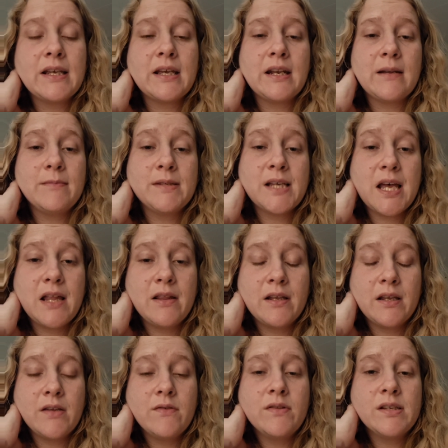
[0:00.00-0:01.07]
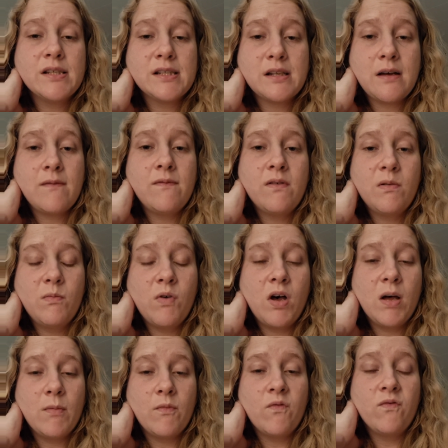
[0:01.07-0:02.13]
And I'm telling you, the stuff from
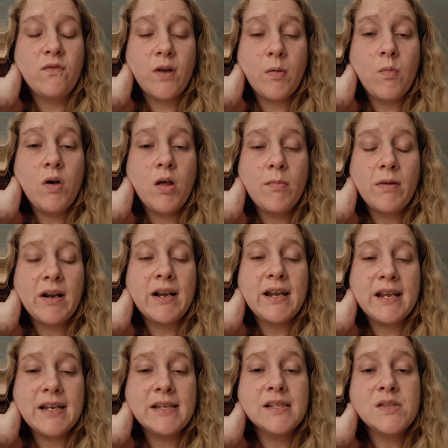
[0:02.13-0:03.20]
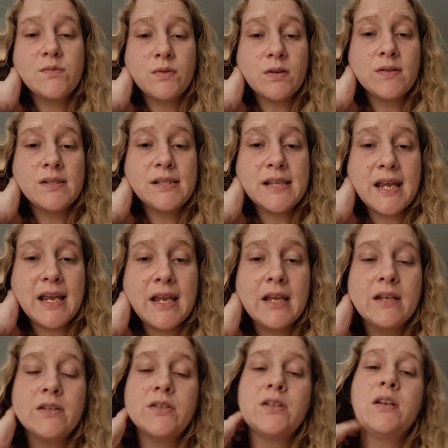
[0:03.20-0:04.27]
Walmart, it is real
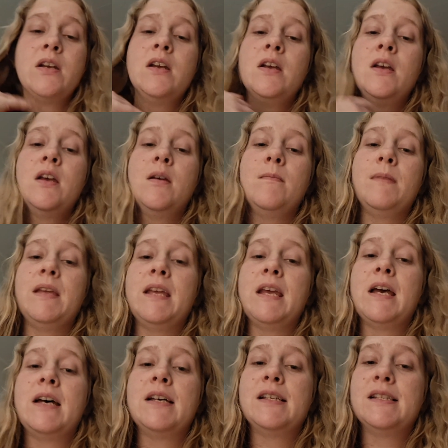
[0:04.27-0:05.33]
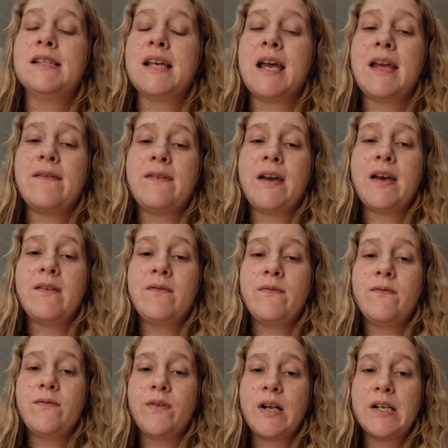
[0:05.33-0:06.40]
sage, because I've had
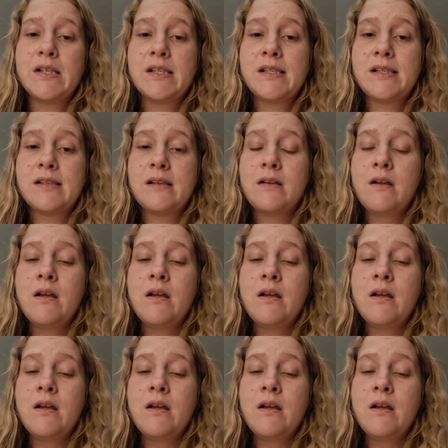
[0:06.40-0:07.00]
fresh,